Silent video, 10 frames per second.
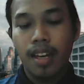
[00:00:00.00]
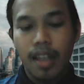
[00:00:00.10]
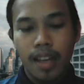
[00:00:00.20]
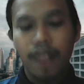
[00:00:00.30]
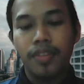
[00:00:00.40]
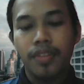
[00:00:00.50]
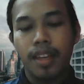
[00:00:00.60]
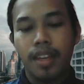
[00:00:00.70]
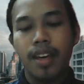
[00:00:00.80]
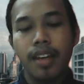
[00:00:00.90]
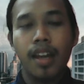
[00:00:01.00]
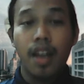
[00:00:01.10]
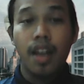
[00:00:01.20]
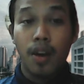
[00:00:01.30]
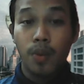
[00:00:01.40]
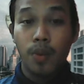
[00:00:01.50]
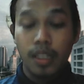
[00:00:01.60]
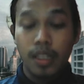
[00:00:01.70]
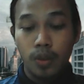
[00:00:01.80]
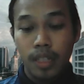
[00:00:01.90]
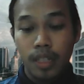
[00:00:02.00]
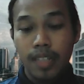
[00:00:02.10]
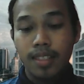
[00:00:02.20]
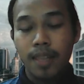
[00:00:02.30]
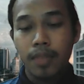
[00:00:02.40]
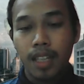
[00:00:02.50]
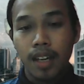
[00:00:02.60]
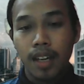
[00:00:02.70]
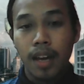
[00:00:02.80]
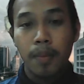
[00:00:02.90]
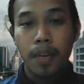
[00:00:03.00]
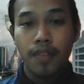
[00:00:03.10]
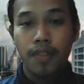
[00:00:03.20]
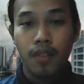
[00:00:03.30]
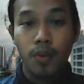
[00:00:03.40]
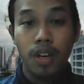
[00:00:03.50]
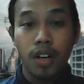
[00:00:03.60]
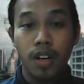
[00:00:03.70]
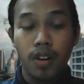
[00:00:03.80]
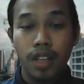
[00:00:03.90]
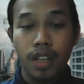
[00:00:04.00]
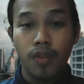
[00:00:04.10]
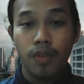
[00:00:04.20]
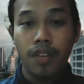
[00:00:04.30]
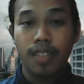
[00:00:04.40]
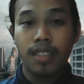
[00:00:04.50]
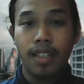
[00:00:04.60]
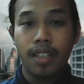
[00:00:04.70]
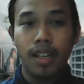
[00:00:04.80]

After that, we need to eat something before we are going to vaccine.